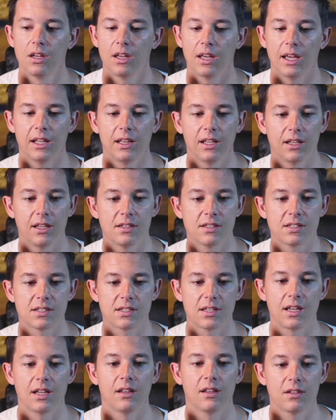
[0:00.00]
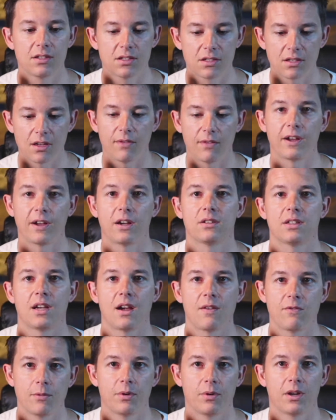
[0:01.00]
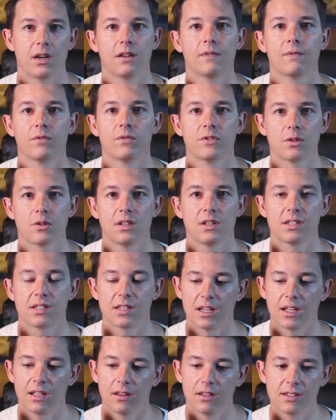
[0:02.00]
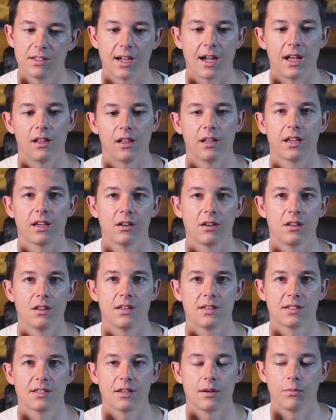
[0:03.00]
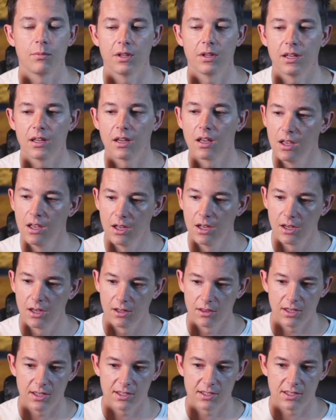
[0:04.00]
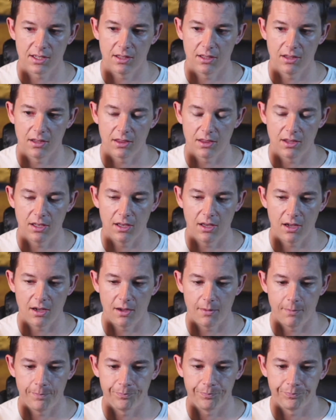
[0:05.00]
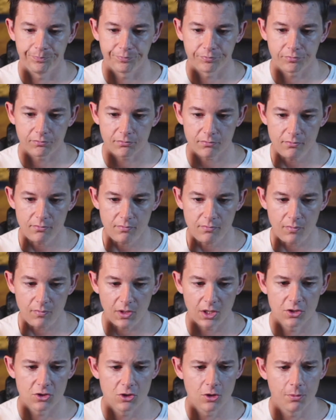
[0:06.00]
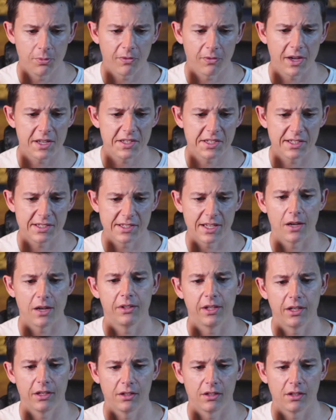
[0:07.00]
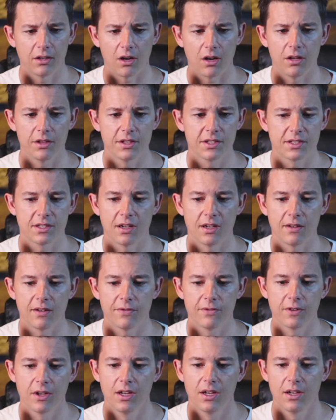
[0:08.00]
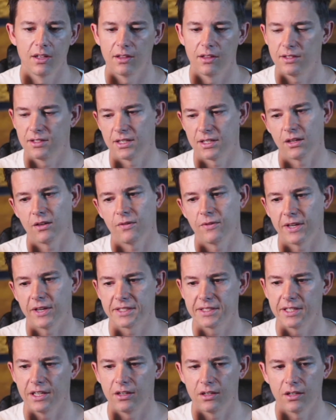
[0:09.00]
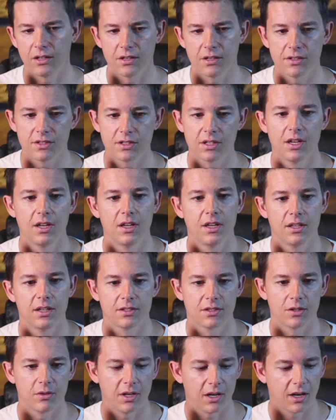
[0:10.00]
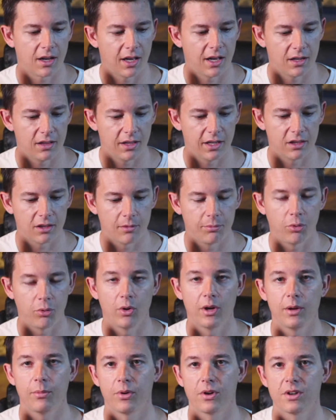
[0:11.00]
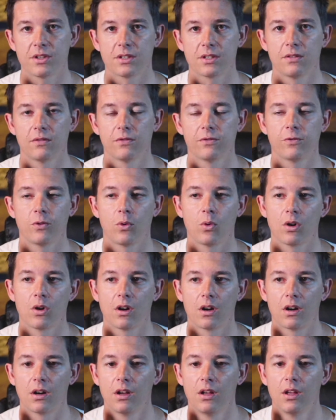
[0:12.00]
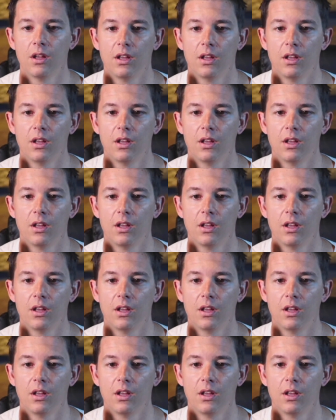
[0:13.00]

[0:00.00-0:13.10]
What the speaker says: and then send stuff out to everybody. So they send the dialogue editor the assembly, they send the supervising sound editor all the stuff, sound effects editors. So they're kind of like the point person for